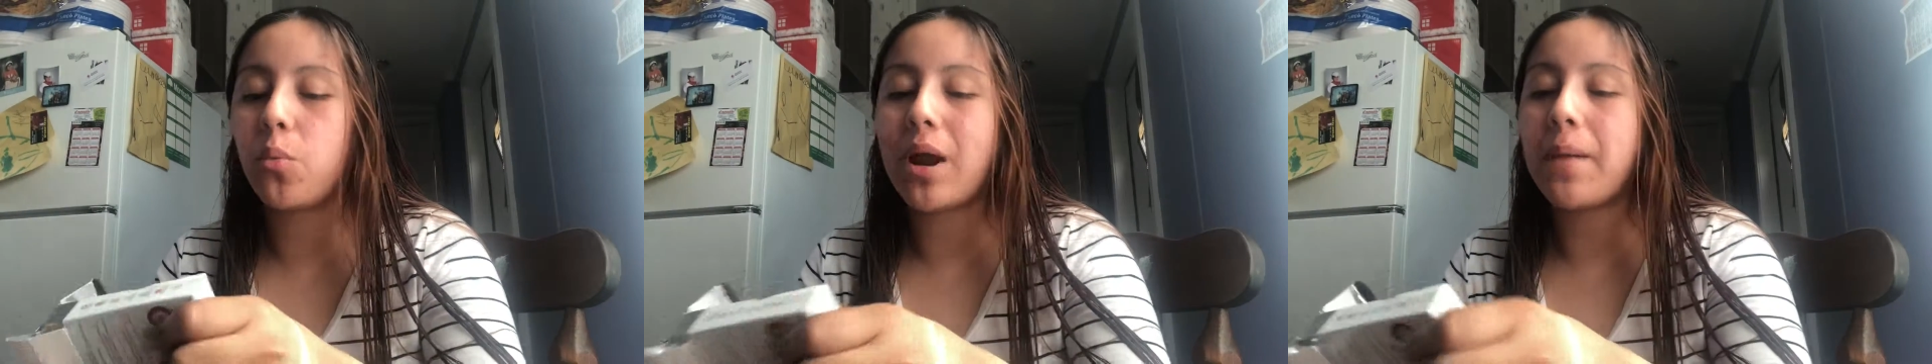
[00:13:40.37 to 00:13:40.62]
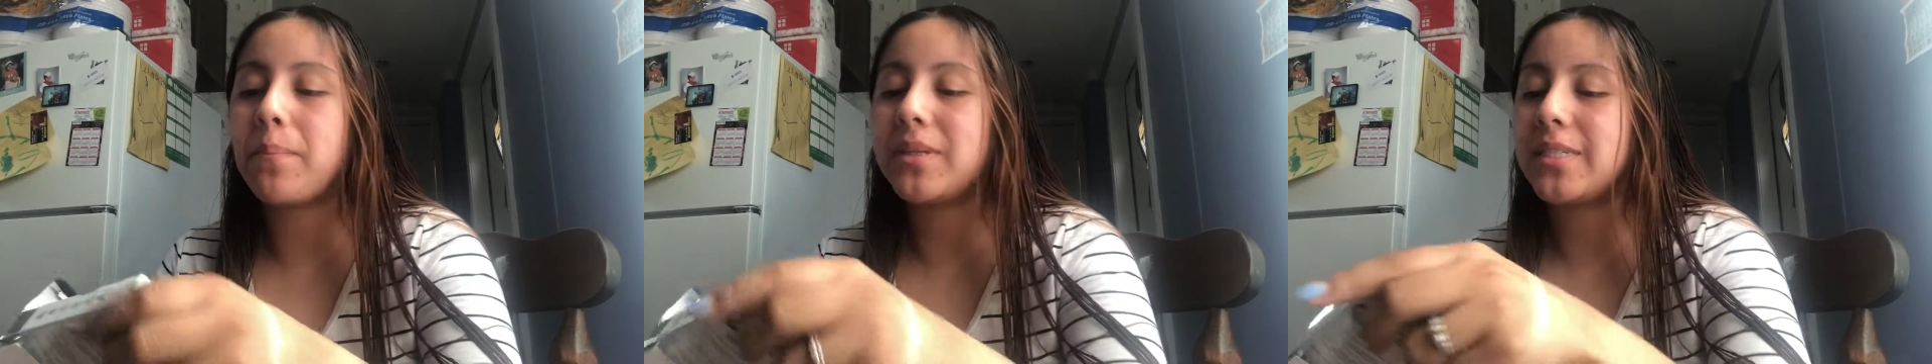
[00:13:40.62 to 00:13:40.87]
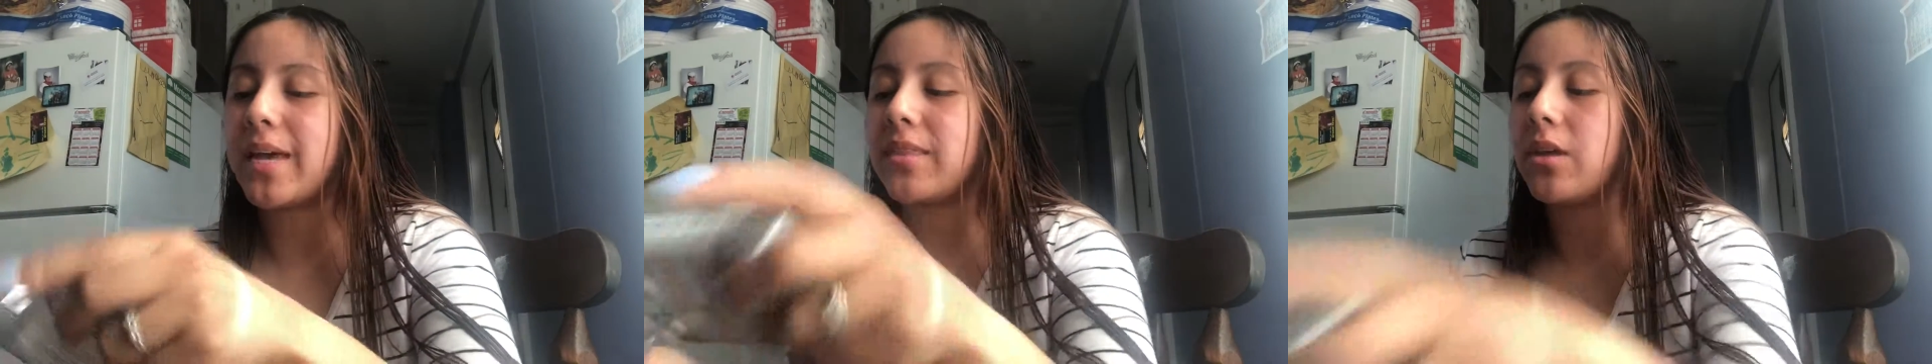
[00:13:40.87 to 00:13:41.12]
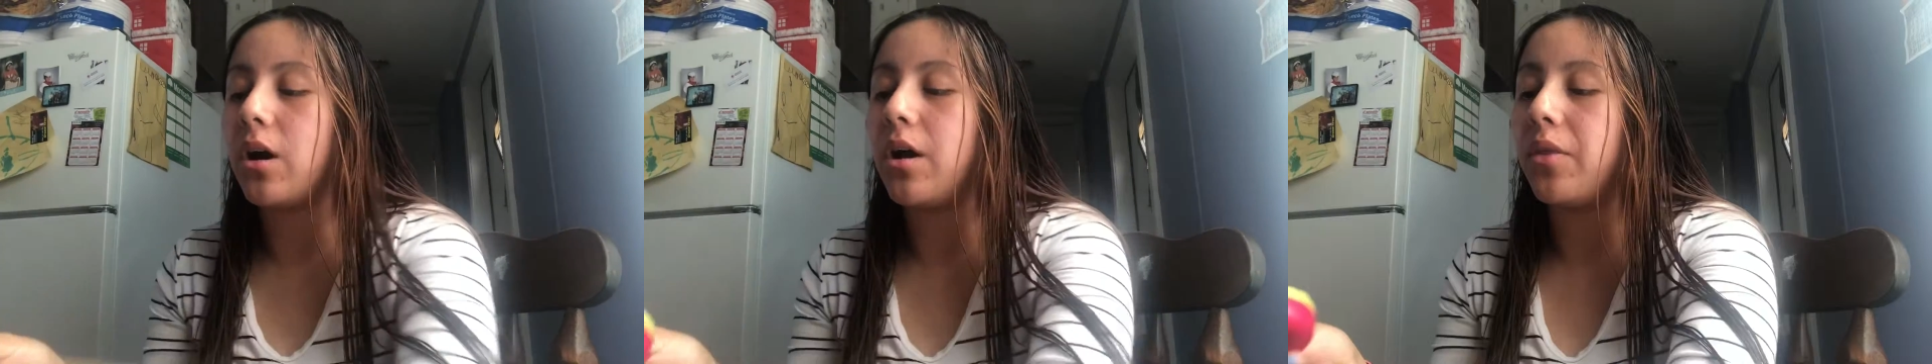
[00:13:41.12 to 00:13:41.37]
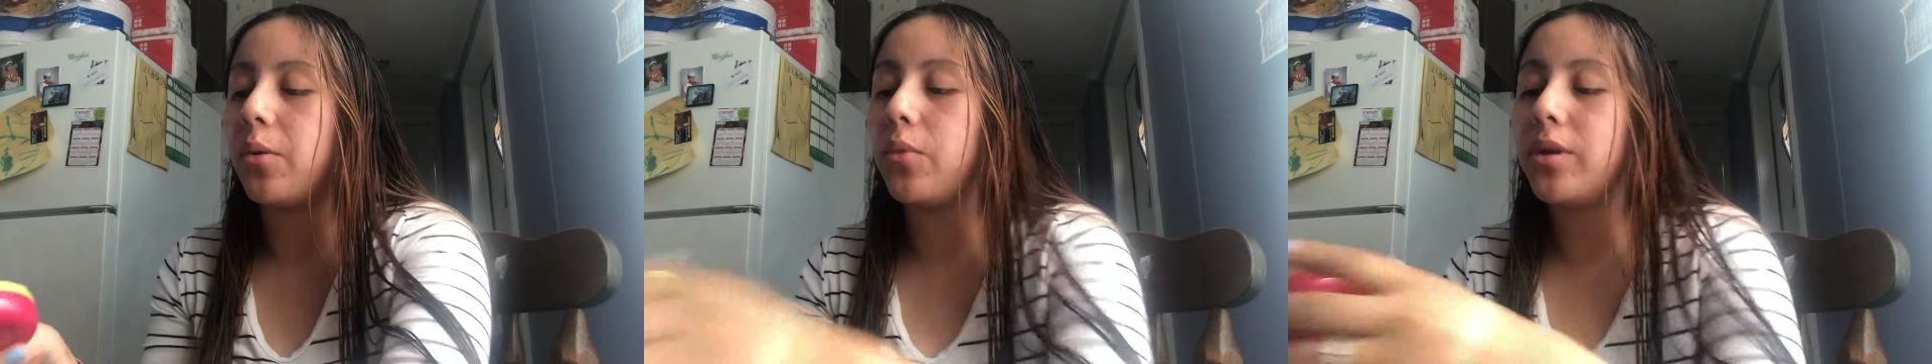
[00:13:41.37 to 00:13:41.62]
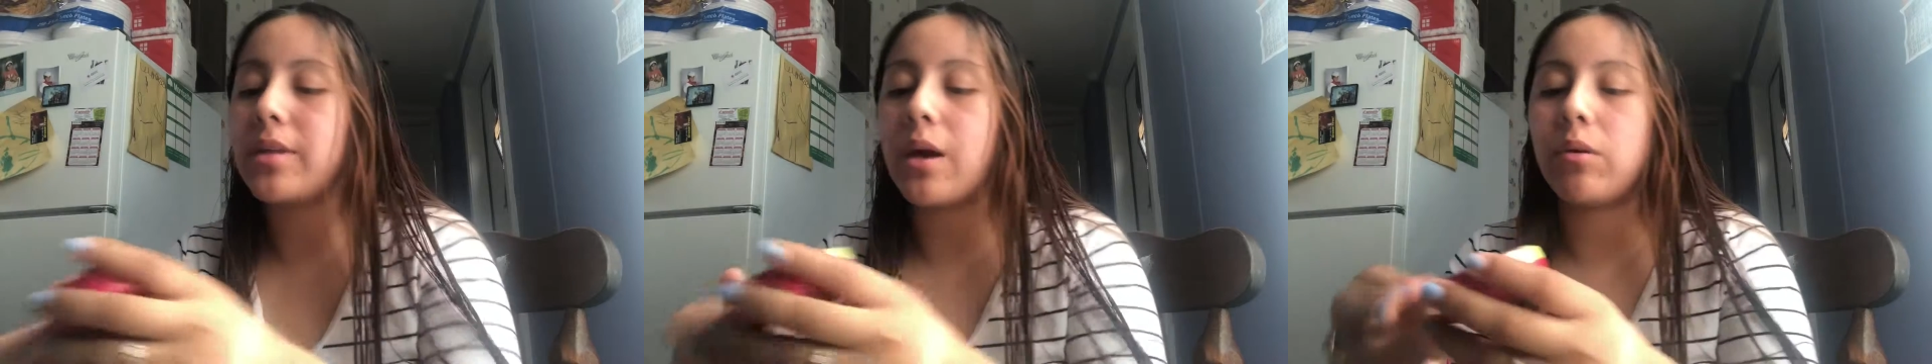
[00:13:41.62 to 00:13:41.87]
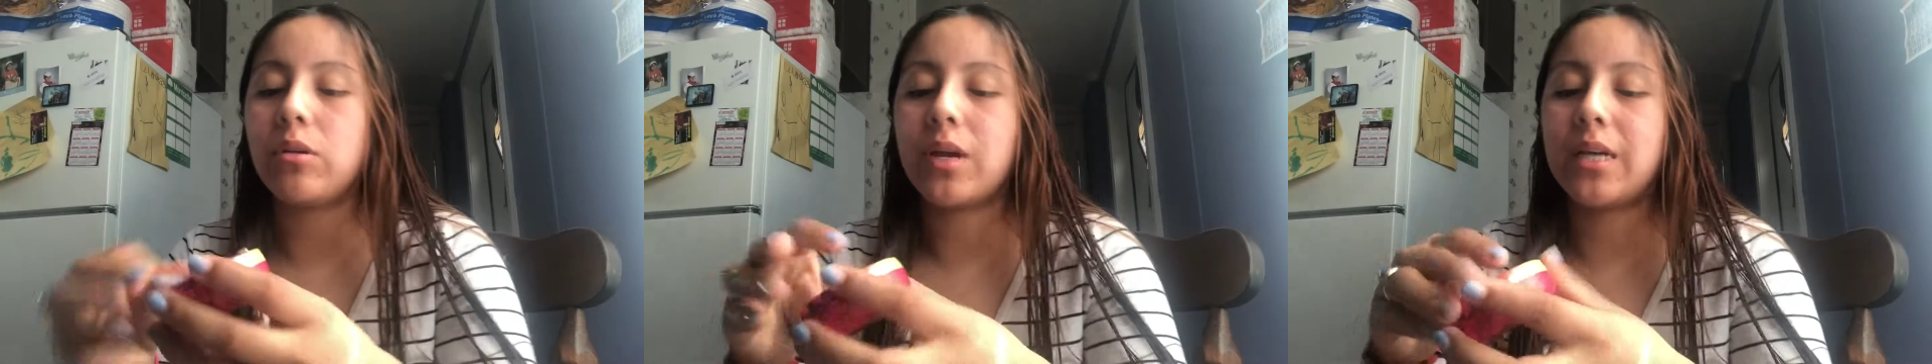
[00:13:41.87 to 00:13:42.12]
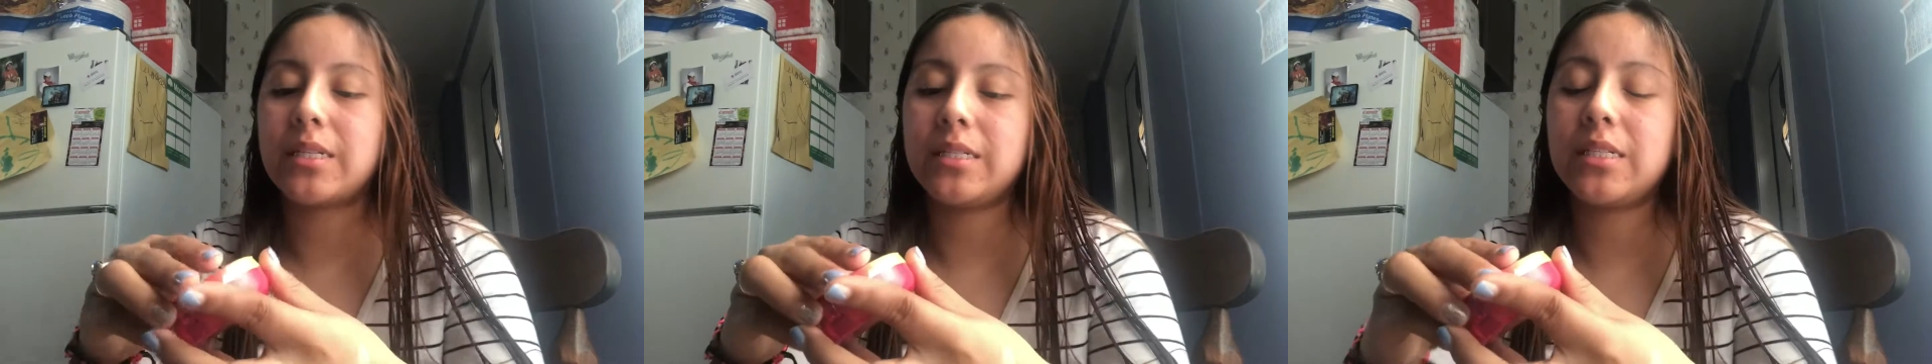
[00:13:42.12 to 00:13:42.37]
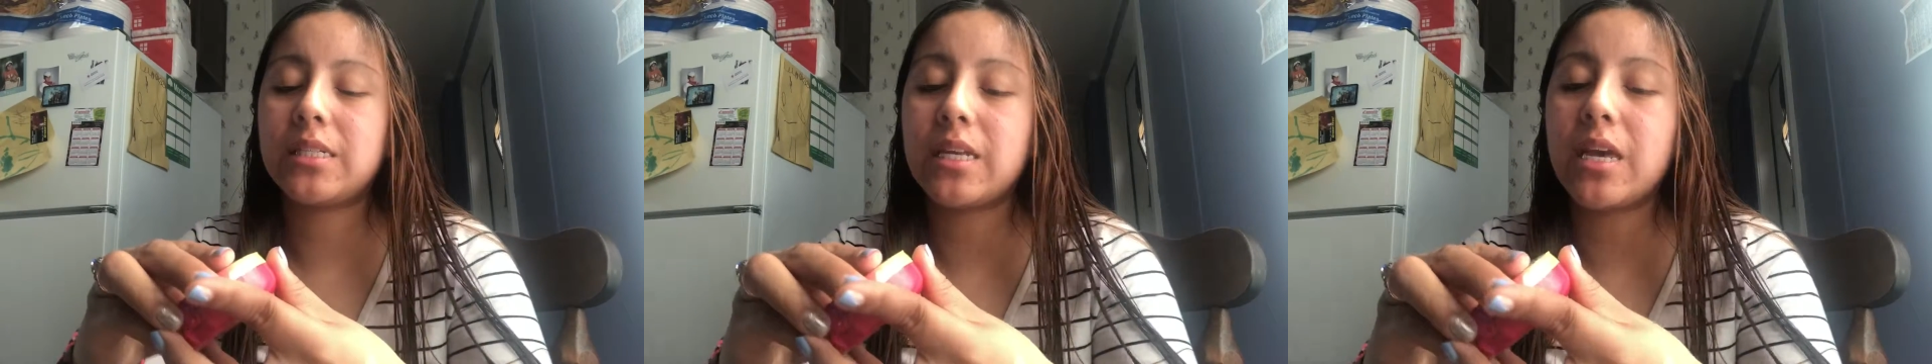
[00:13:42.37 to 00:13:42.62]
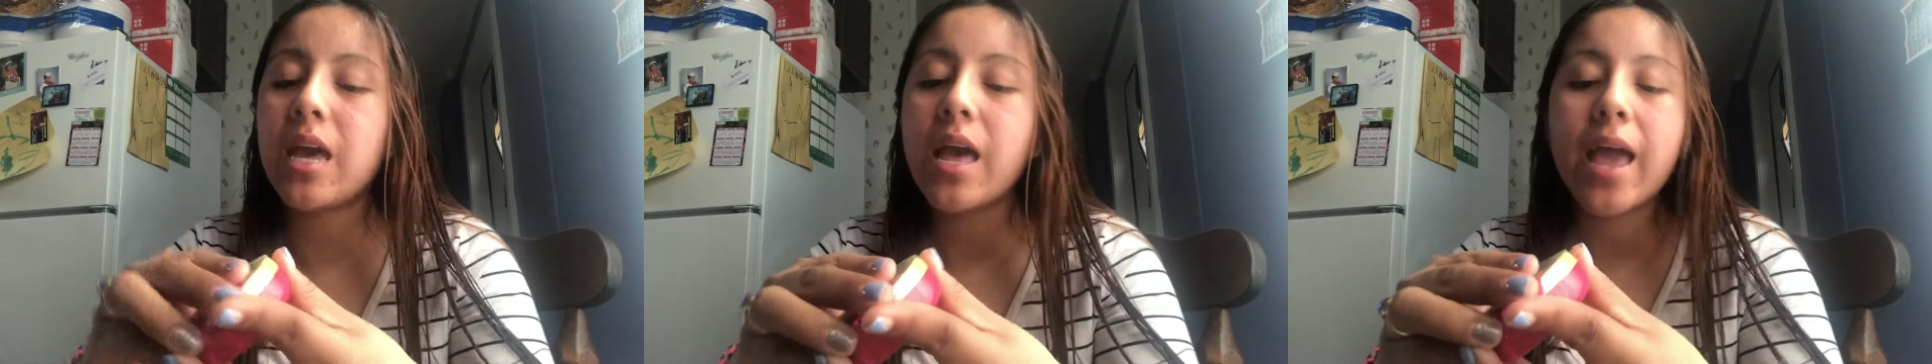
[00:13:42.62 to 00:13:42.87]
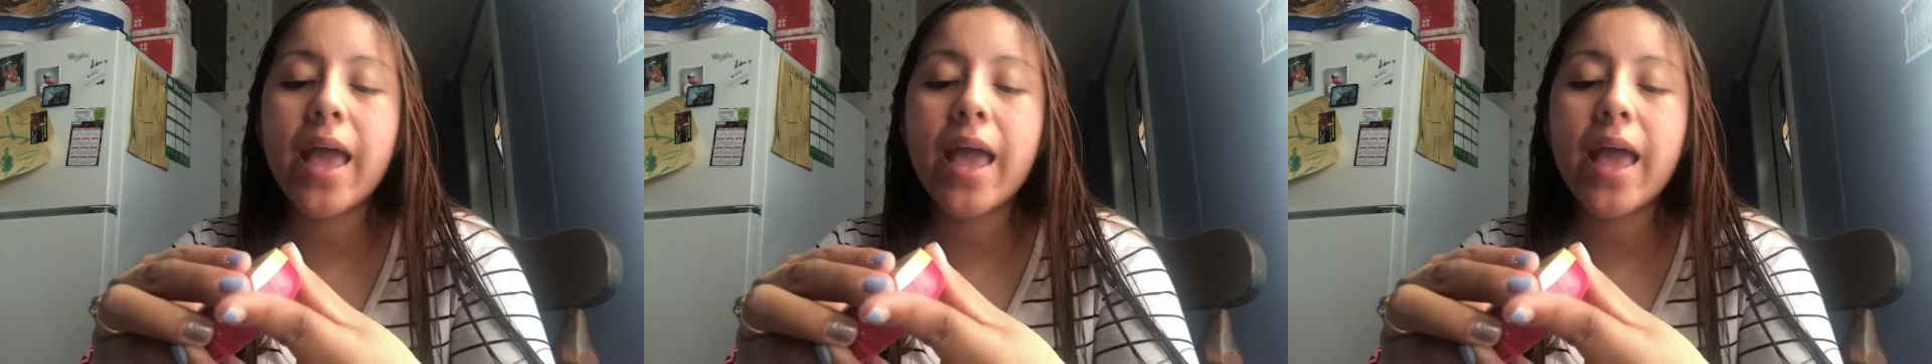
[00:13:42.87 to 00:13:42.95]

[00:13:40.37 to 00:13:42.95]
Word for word: right beside the other one. That way you guys can see.